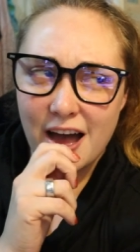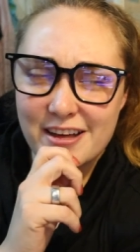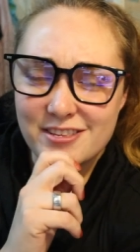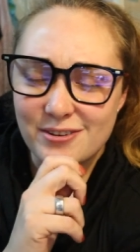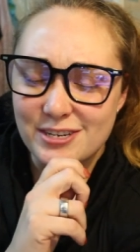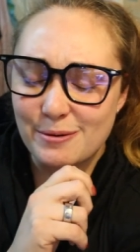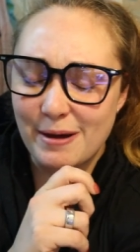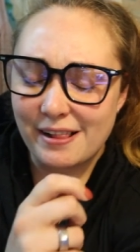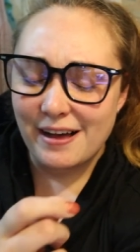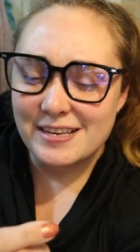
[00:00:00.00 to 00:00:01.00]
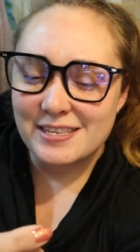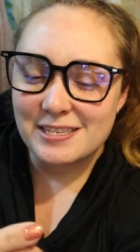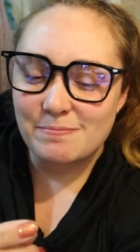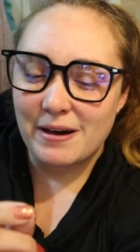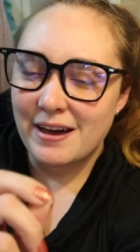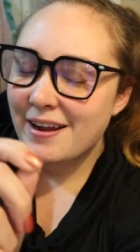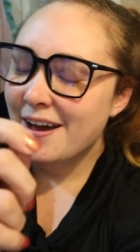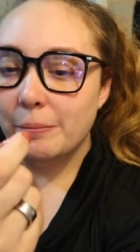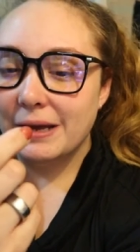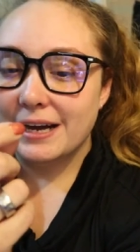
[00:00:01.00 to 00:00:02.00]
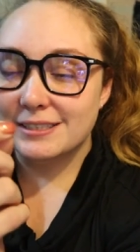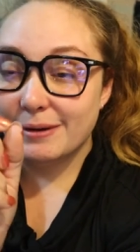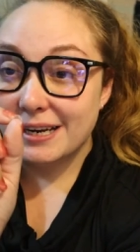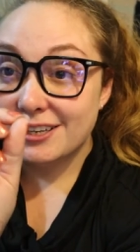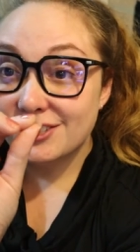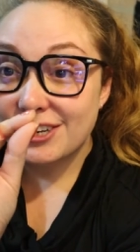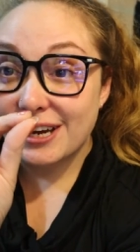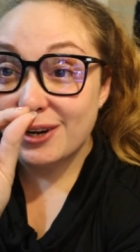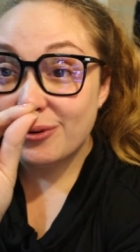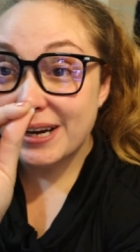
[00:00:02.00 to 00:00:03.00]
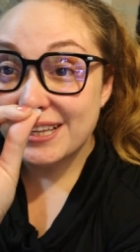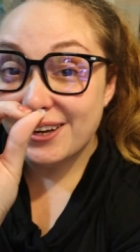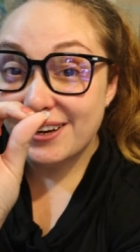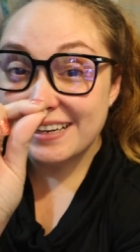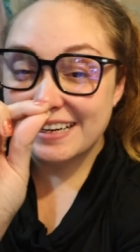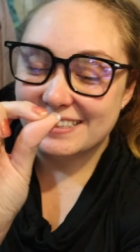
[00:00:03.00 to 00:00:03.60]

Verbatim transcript: I switched to my glasses, but because my nails are getting quite long,